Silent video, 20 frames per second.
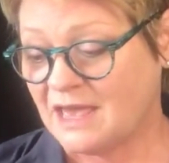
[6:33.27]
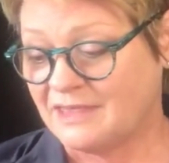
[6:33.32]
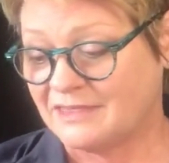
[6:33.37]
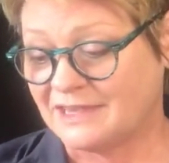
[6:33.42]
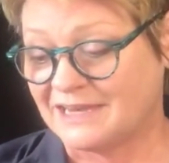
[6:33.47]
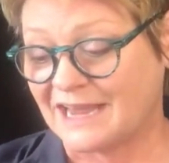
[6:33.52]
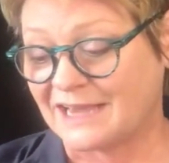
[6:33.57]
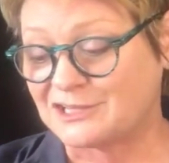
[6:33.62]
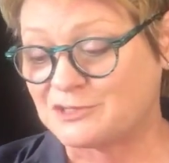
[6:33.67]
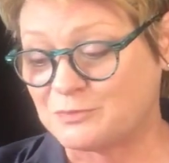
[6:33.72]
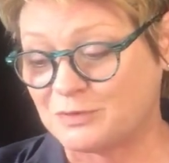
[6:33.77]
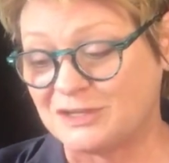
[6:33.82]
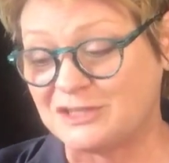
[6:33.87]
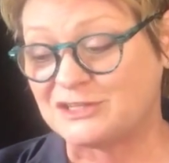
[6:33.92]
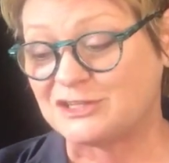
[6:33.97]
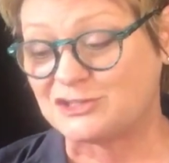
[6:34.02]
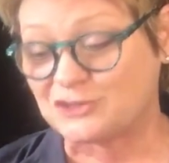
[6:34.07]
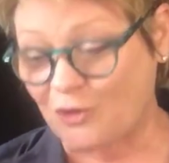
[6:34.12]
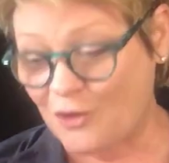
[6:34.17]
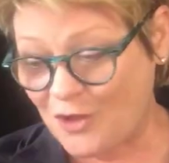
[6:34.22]
The next
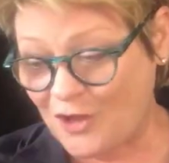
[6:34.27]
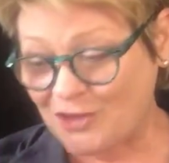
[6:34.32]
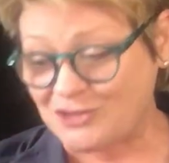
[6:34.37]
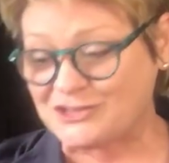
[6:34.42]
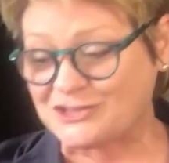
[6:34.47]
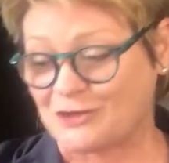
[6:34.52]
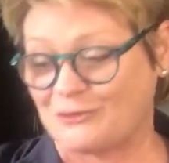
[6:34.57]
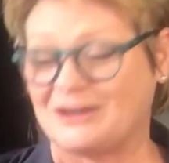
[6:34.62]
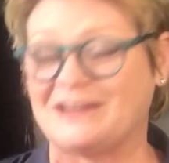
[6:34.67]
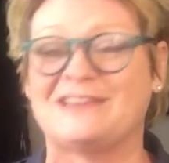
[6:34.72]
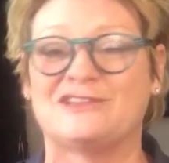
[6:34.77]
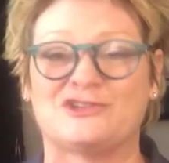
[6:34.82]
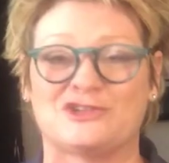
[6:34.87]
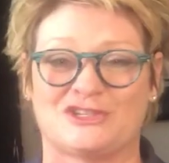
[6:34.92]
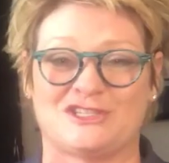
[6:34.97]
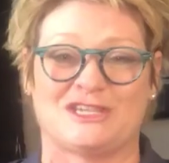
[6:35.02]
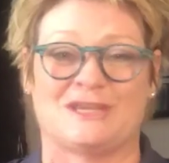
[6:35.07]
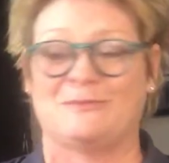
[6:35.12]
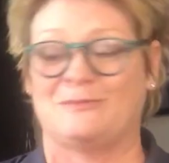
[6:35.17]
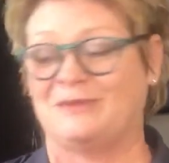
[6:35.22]
piece is also an
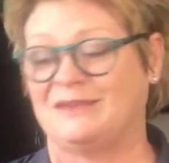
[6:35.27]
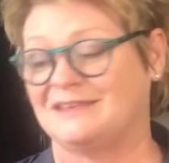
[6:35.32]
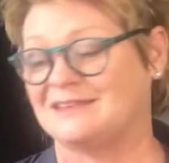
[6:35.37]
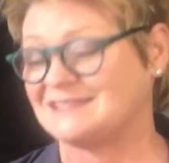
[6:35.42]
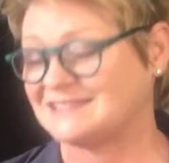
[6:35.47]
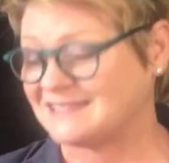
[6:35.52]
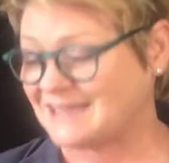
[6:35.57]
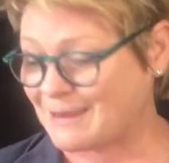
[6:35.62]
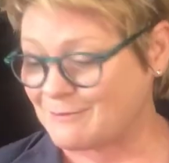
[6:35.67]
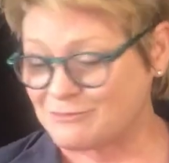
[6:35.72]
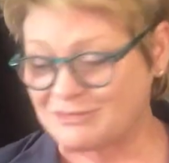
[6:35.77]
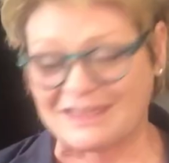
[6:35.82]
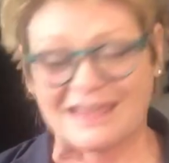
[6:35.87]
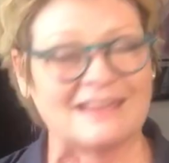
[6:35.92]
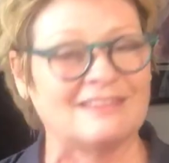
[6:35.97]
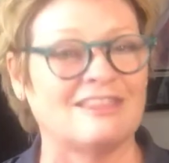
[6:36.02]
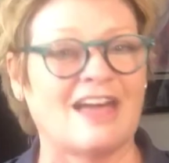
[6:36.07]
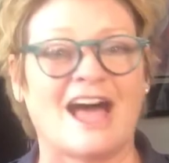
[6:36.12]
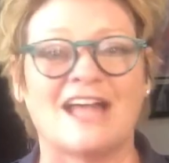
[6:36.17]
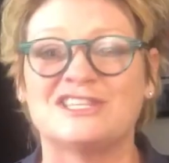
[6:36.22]
interesting piece. Same
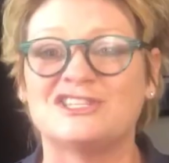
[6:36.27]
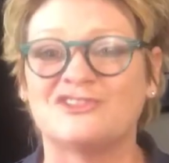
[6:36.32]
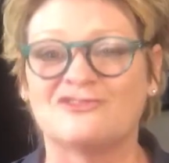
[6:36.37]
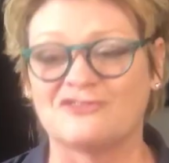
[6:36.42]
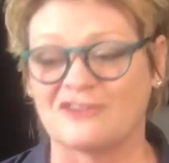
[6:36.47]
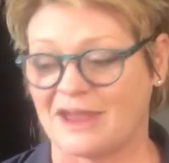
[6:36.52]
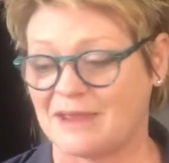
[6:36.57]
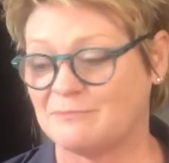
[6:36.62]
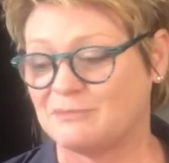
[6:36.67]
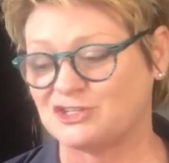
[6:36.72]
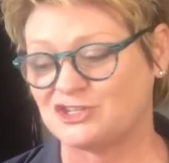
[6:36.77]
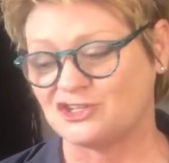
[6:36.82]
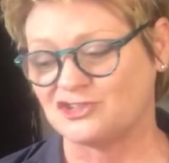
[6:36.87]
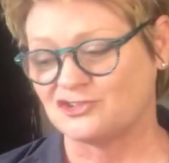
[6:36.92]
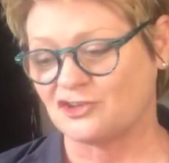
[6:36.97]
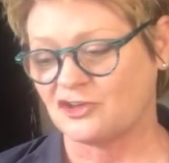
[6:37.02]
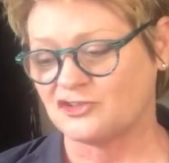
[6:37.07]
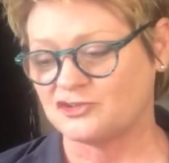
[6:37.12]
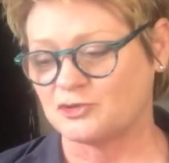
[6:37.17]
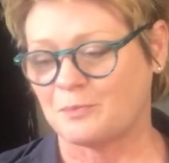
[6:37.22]
thing, lots of red, but
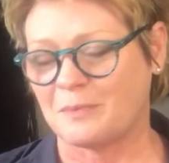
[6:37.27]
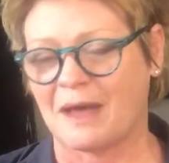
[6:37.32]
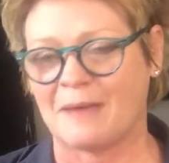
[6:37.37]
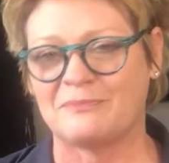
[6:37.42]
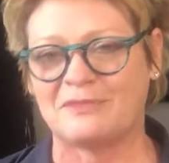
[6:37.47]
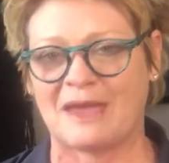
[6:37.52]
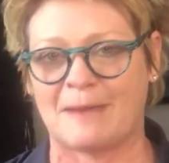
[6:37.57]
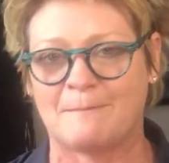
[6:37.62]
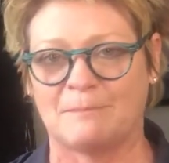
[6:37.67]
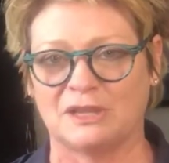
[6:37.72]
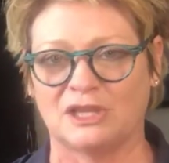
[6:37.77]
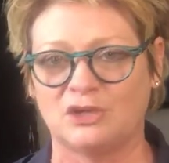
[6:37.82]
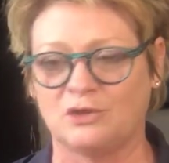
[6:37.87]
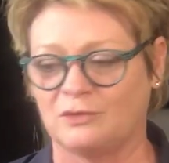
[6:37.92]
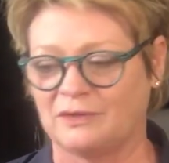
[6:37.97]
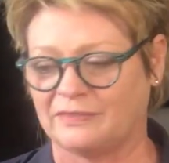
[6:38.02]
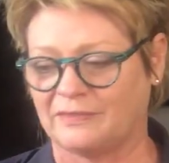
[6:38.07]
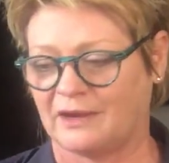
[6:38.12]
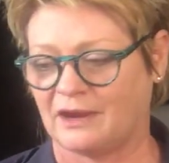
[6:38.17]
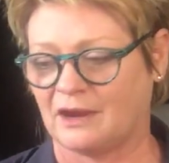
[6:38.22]
she's also popped that
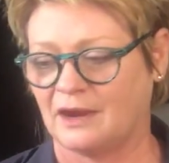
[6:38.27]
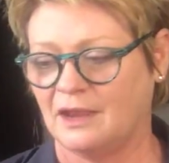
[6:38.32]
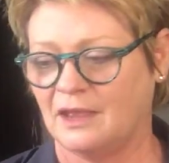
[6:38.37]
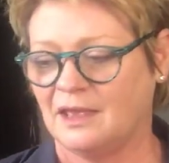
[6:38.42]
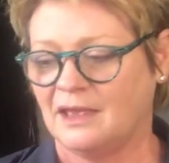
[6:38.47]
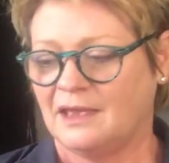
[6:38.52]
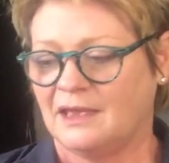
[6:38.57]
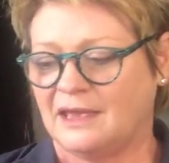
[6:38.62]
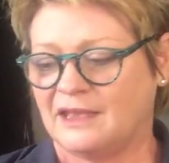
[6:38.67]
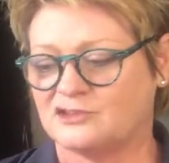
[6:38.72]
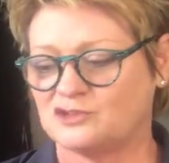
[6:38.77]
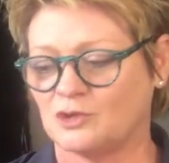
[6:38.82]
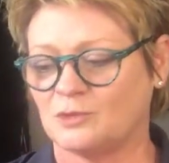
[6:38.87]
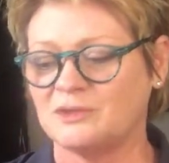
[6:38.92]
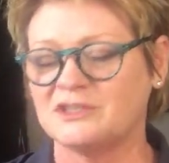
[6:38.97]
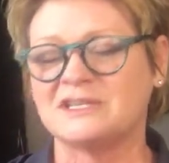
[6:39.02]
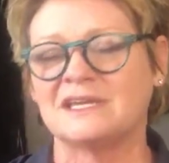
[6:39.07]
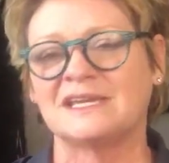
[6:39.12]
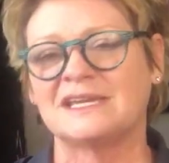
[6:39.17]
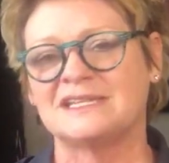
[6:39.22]
blue in there it's
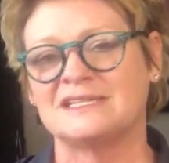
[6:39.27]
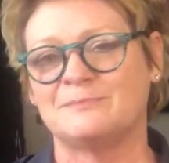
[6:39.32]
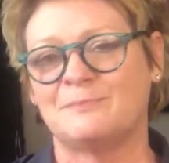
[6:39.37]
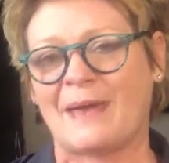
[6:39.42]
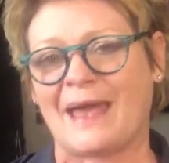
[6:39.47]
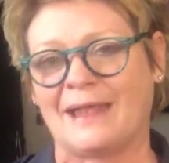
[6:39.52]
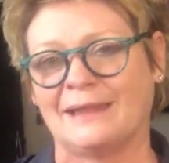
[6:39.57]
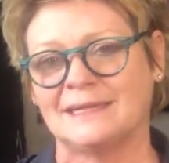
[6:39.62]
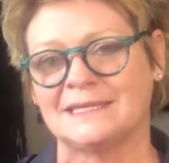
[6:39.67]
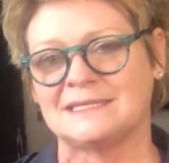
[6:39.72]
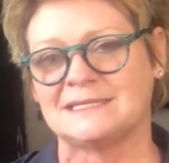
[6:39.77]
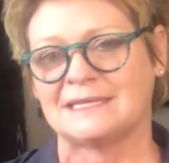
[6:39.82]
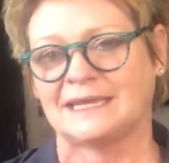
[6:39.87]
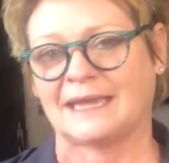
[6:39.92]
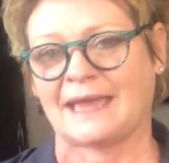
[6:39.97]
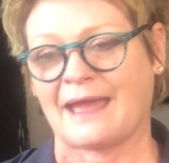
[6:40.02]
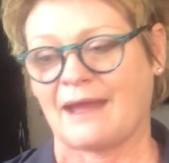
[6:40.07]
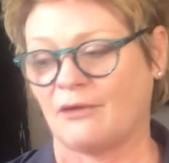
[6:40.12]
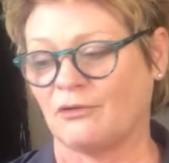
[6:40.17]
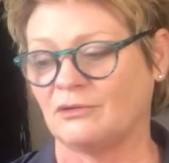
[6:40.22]
almost like it's
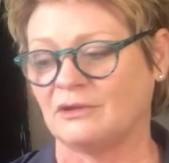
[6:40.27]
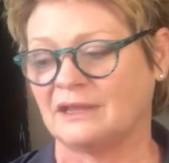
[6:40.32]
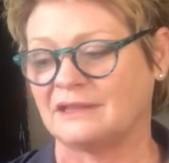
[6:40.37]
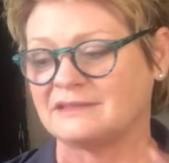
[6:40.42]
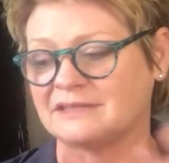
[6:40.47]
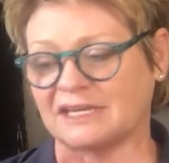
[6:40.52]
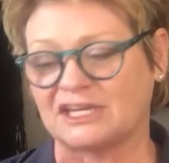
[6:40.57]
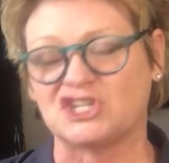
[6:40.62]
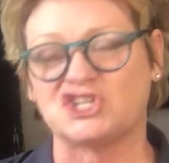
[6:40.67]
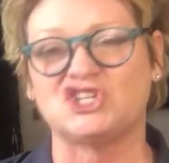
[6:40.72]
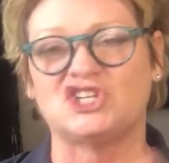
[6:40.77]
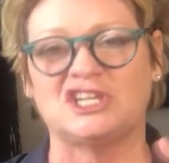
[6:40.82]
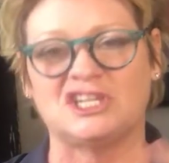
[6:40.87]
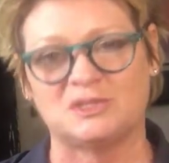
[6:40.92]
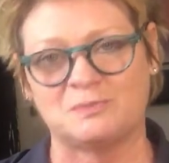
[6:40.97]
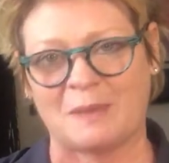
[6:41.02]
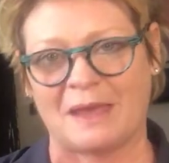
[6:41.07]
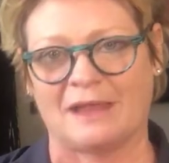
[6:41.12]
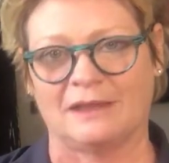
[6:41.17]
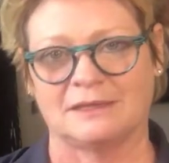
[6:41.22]
balancing out. It's like
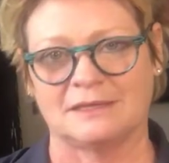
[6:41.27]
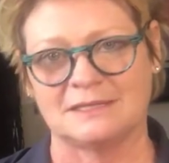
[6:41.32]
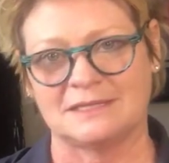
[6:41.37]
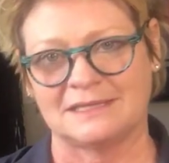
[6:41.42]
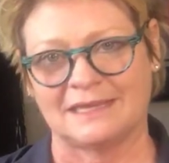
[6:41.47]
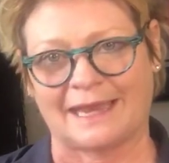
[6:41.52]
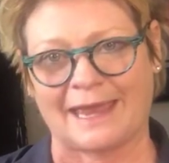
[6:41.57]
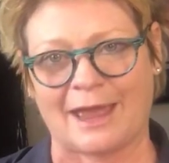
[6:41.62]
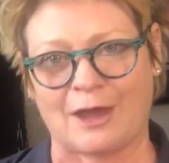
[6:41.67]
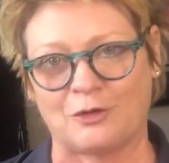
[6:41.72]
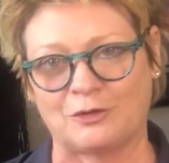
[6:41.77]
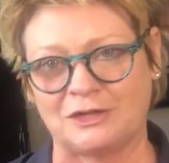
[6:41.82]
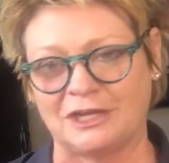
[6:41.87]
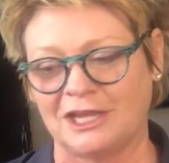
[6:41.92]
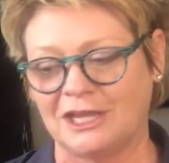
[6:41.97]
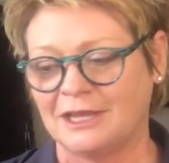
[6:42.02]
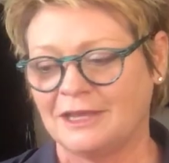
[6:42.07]
she's balancing out.